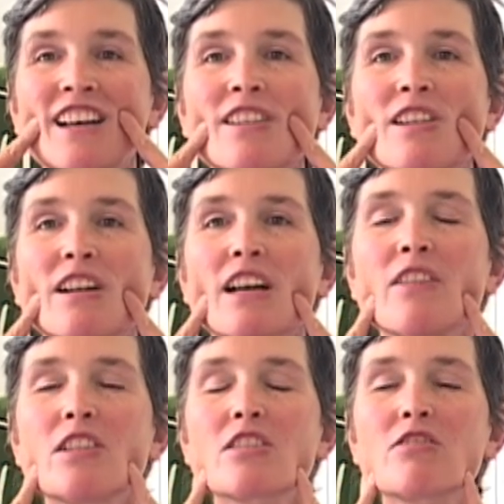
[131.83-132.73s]
So you can
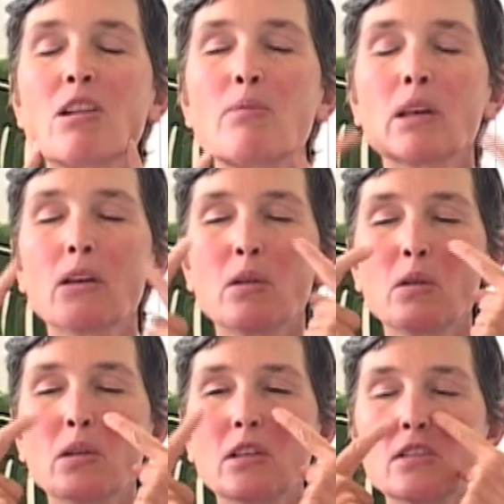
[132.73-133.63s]
either just rub it, or
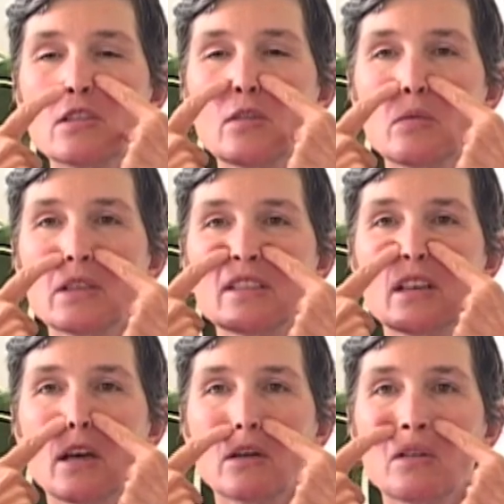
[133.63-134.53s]
you can do the wee
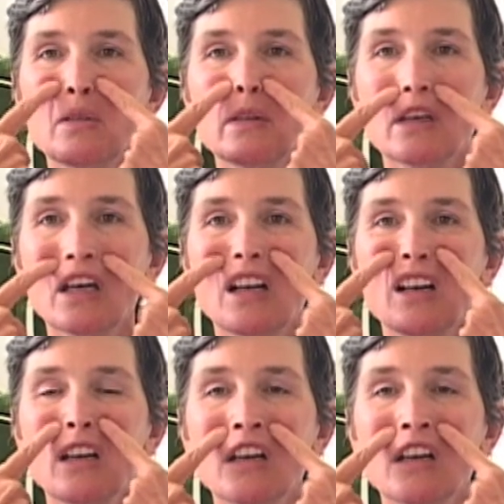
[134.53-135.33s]
circles again.